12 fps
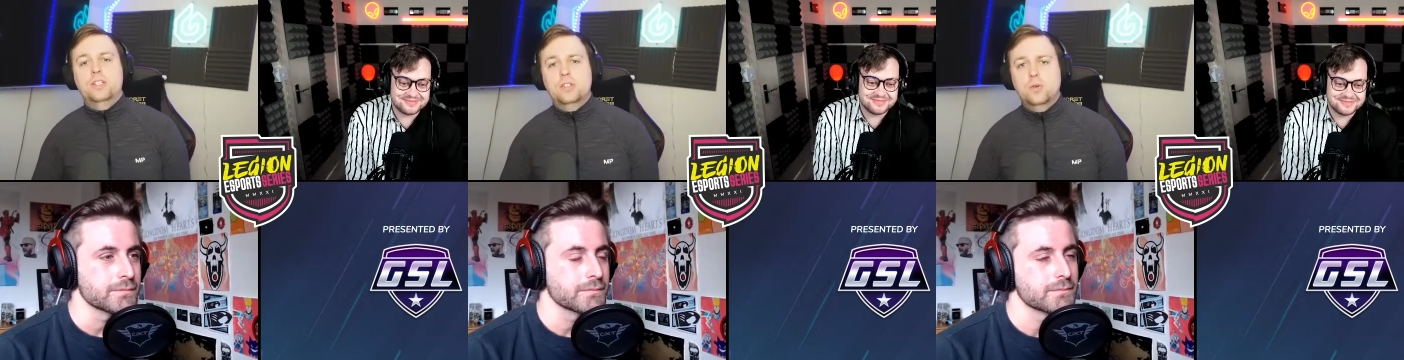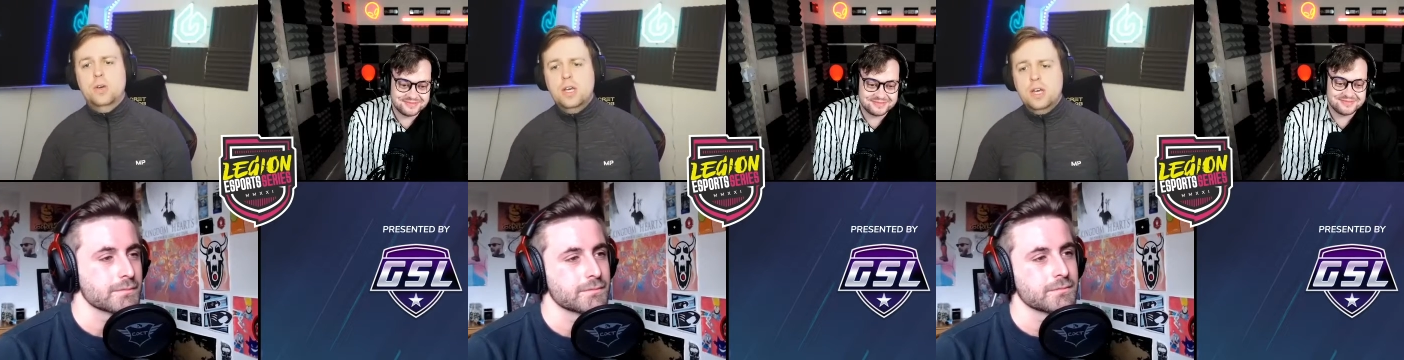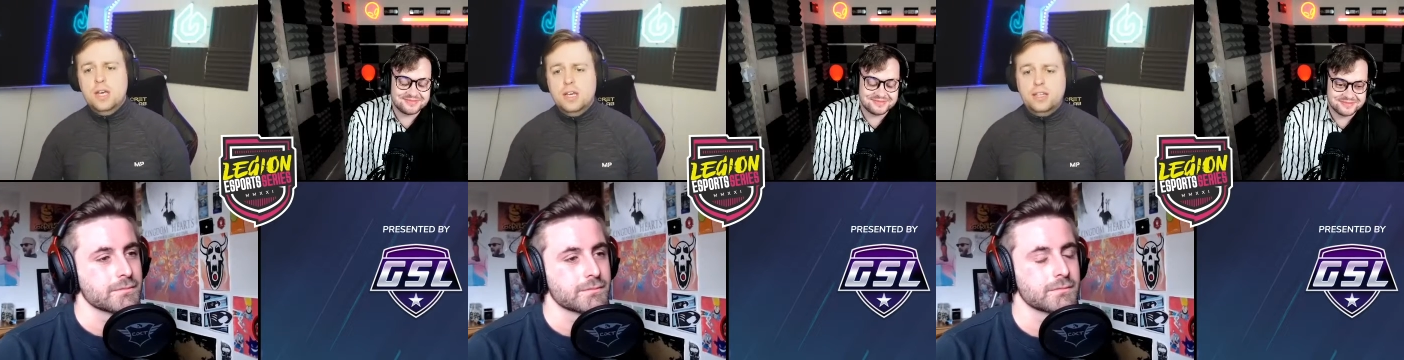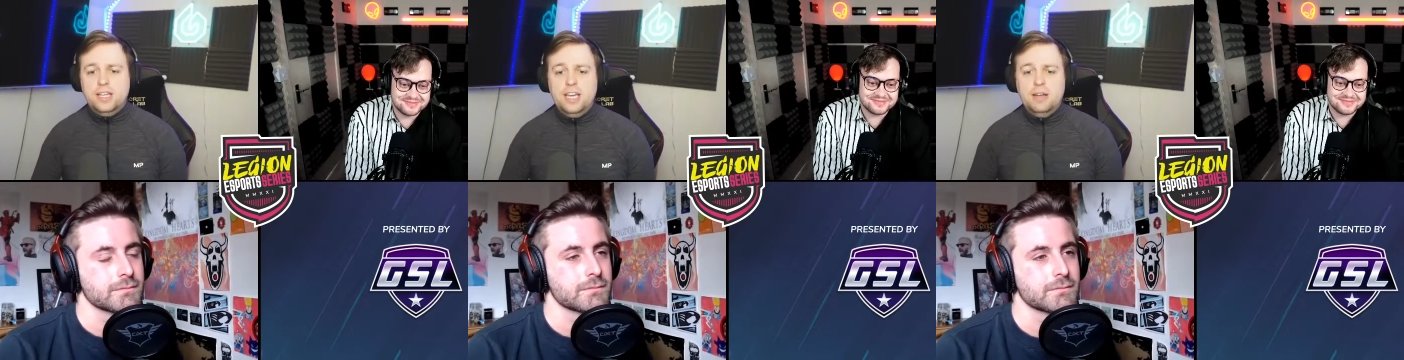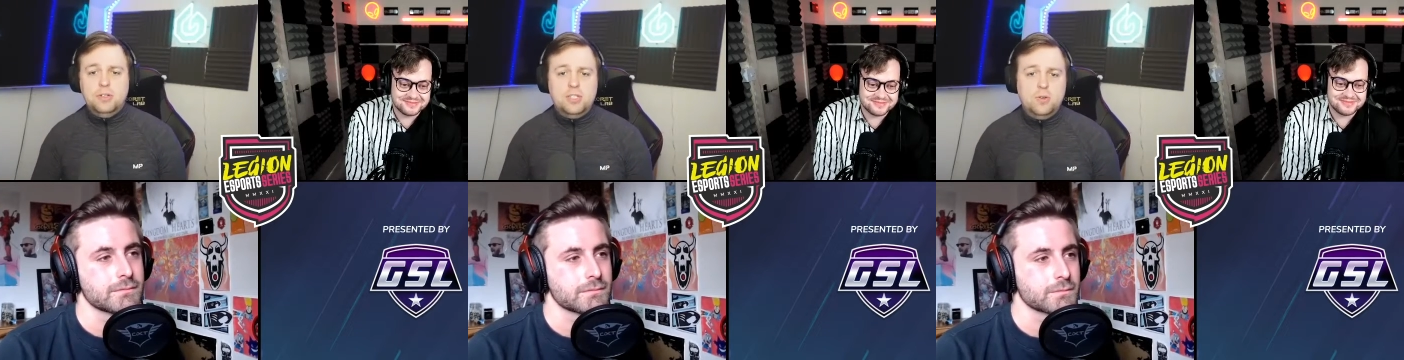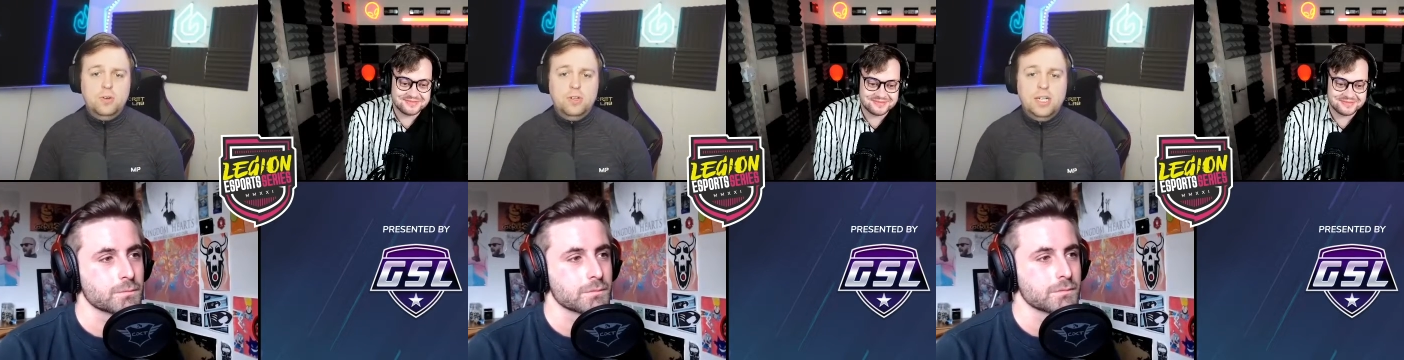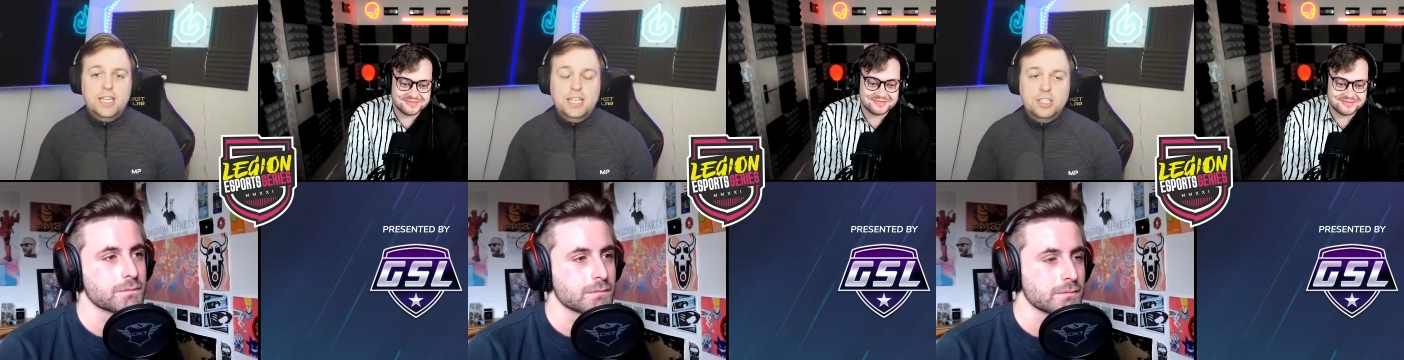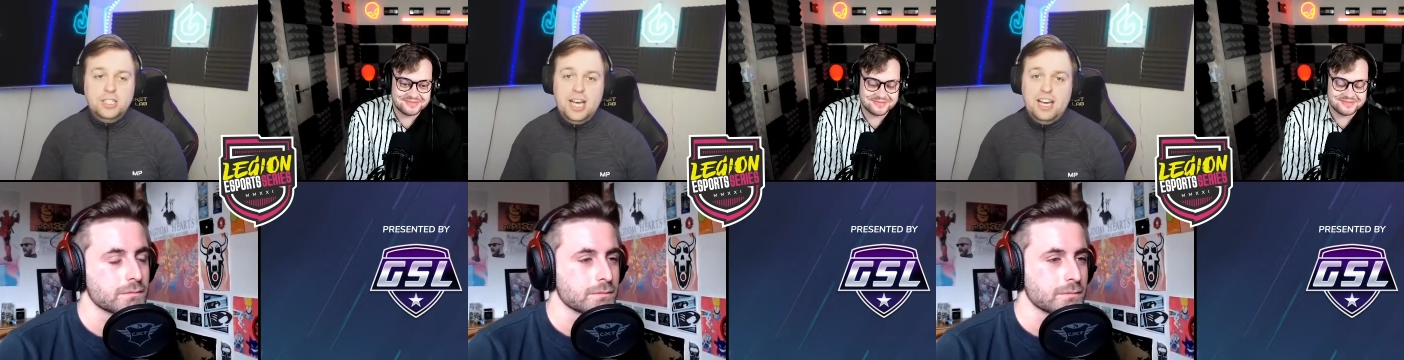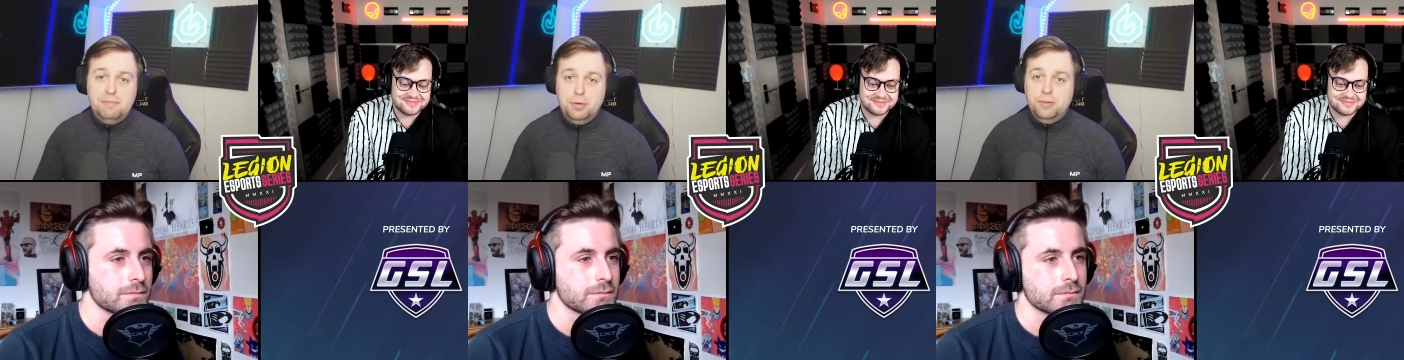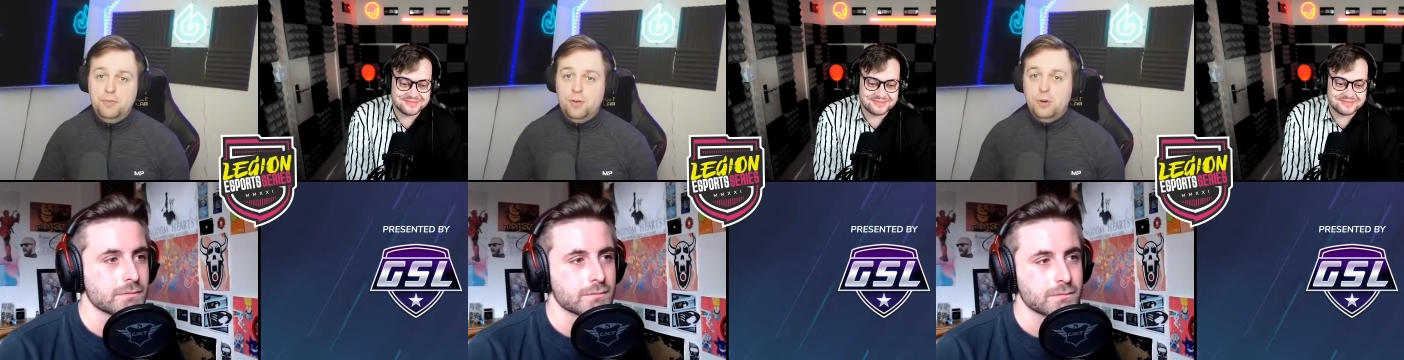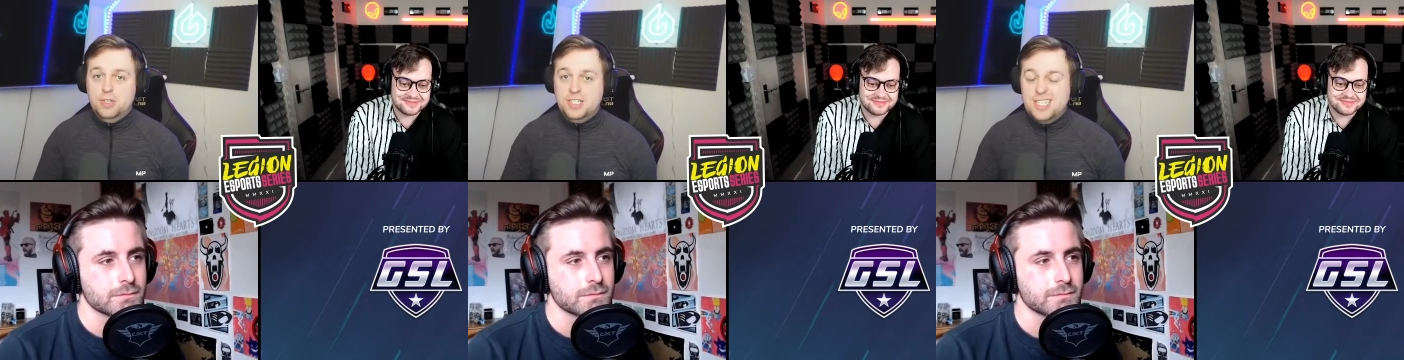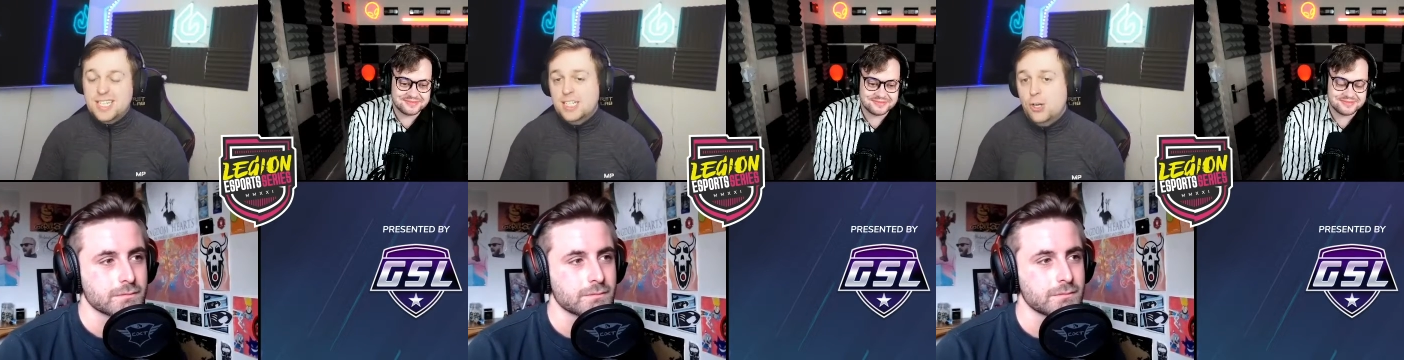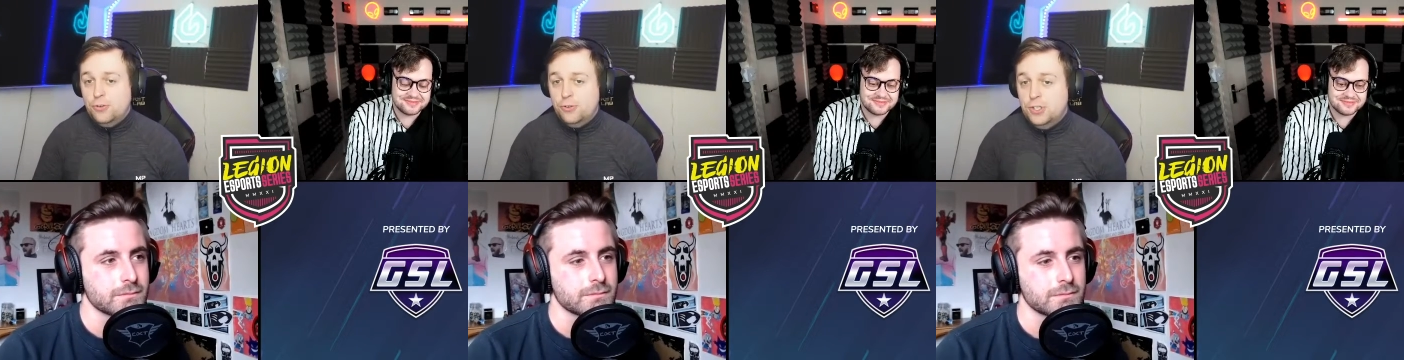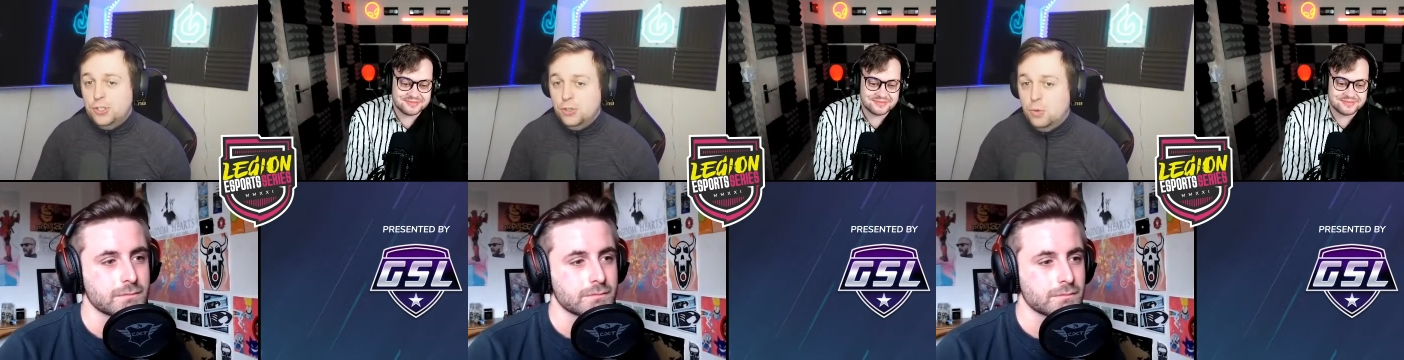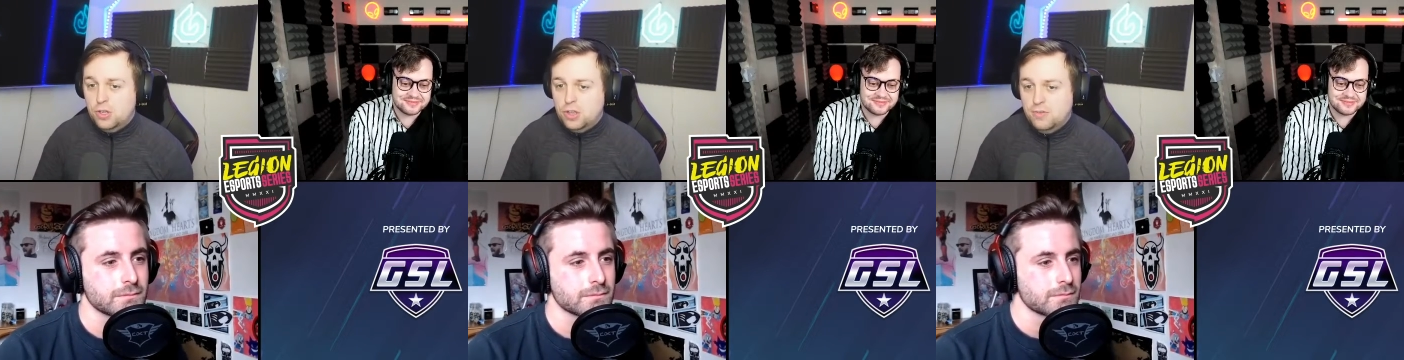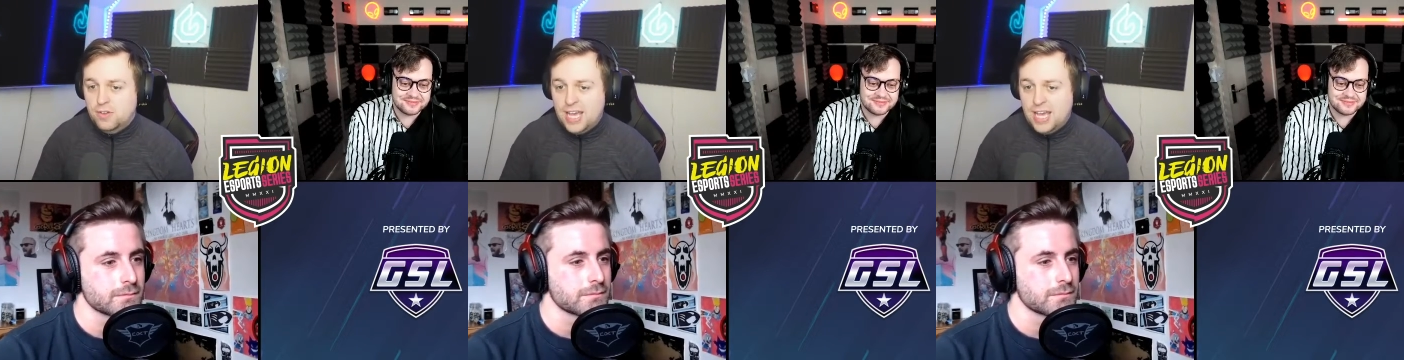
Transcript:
Speaker 1: So the Gamer Store Legion have put forward 600 euro worth of